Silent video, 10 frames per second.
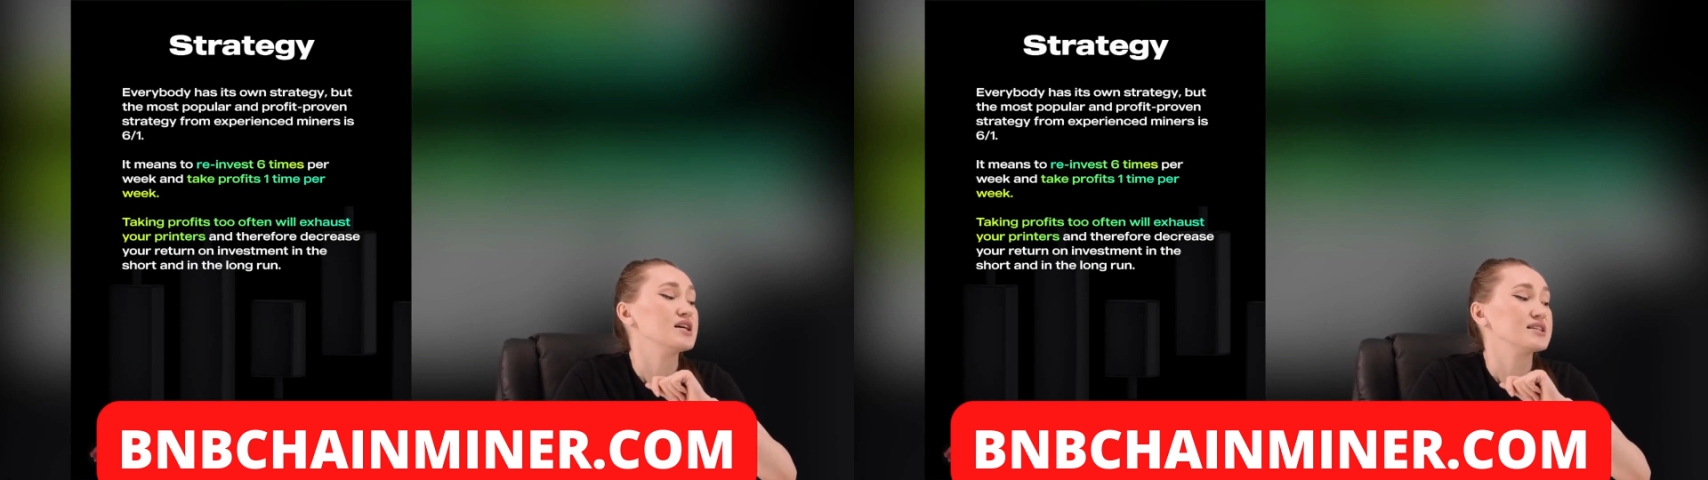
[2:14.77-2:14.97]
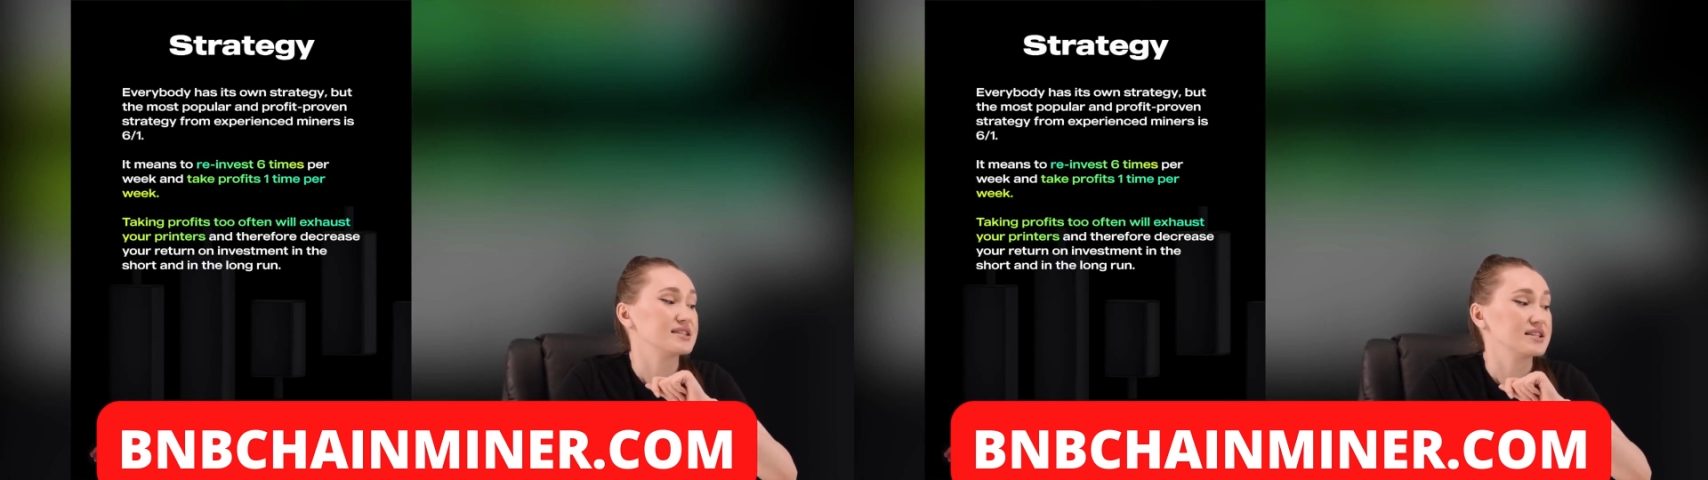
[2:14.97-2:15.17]

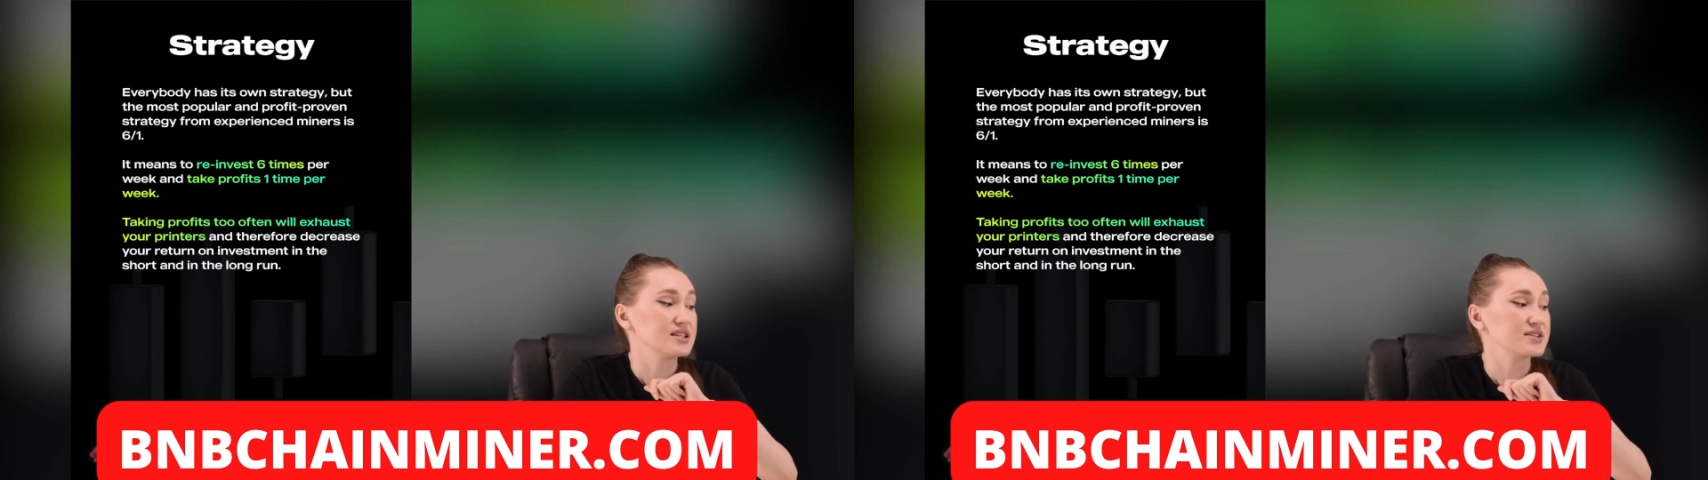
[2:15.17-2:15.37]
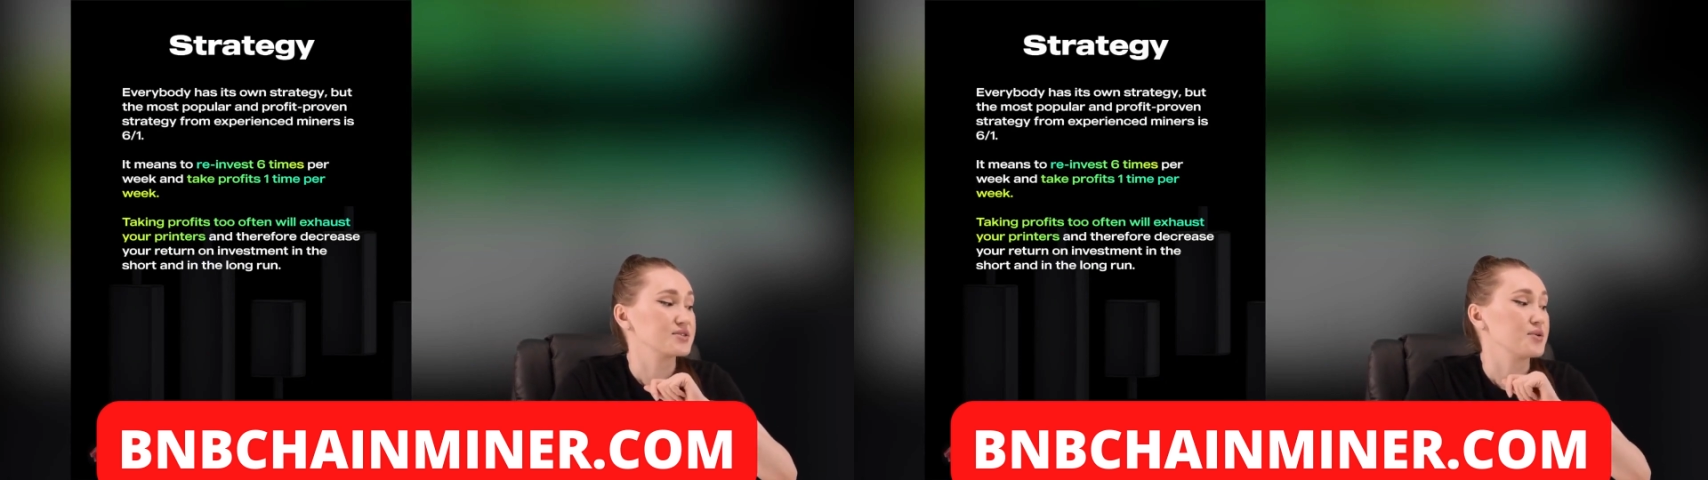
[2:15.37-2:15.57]

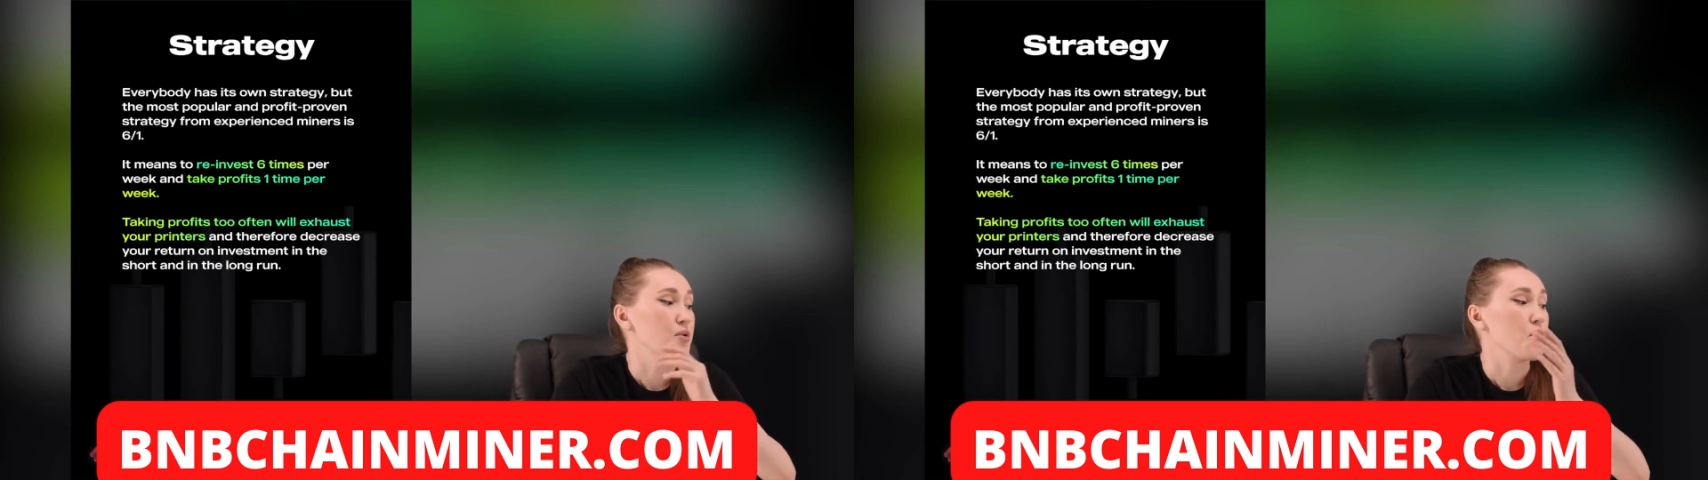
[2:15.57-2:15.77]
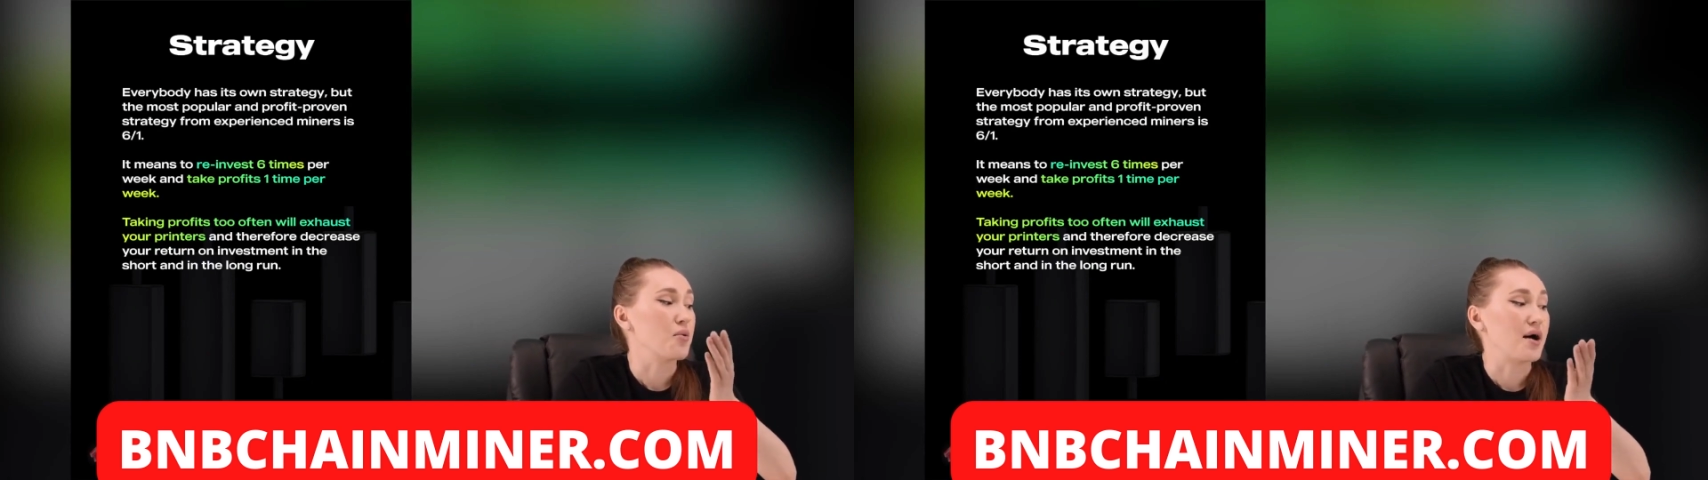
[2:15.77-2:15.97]
six
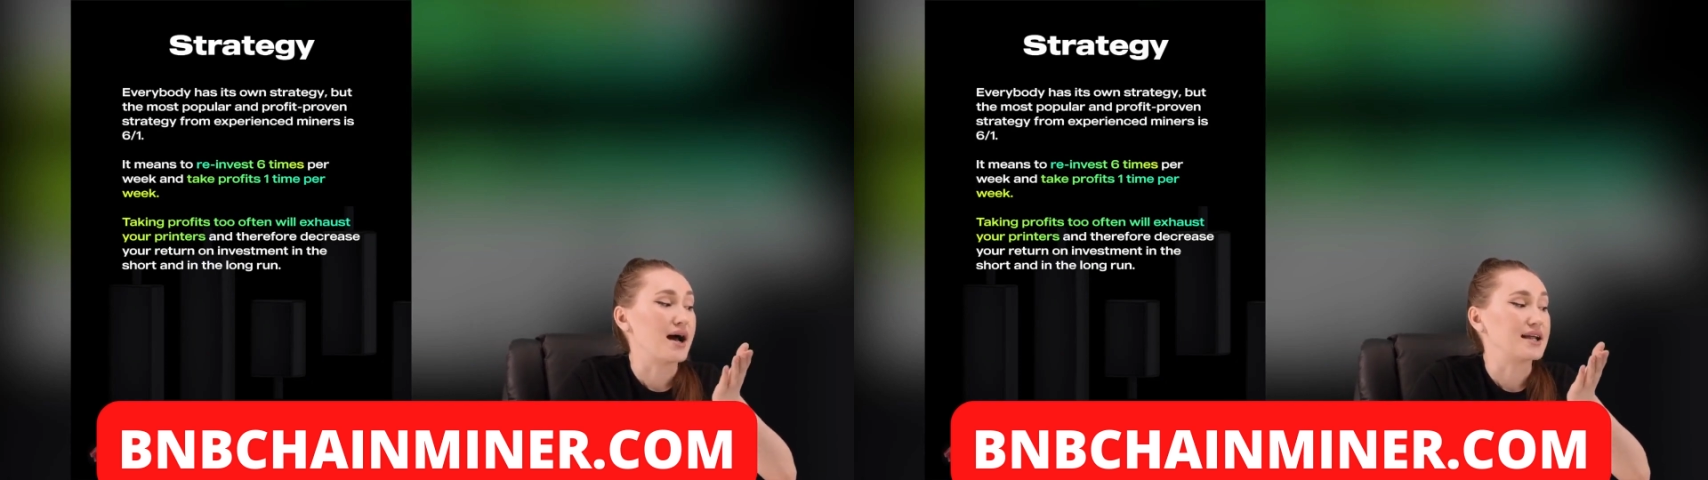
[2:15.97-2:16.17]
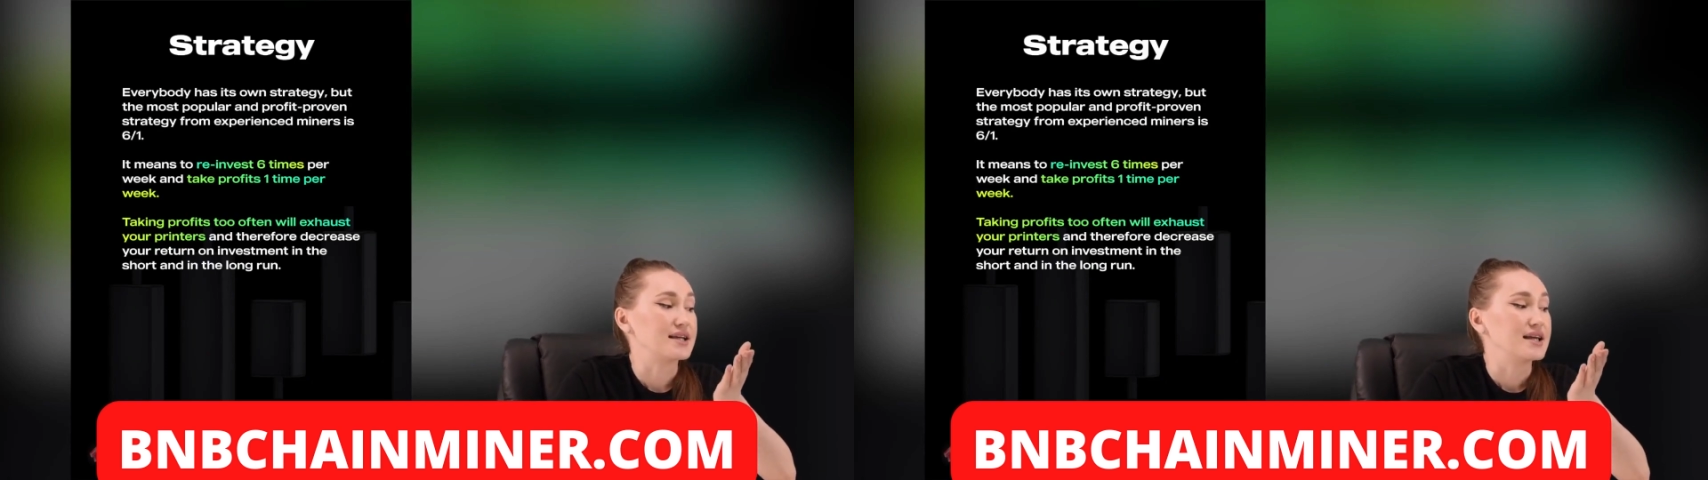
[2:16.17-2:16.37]
oh
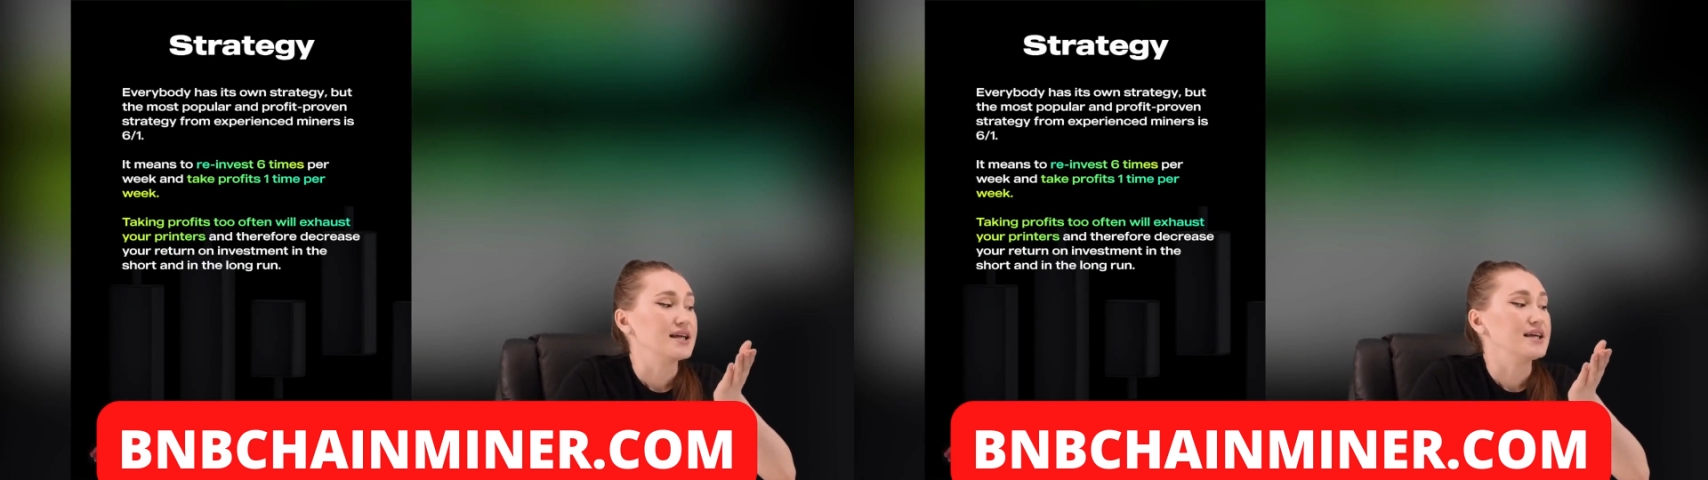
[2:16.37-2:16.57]
one.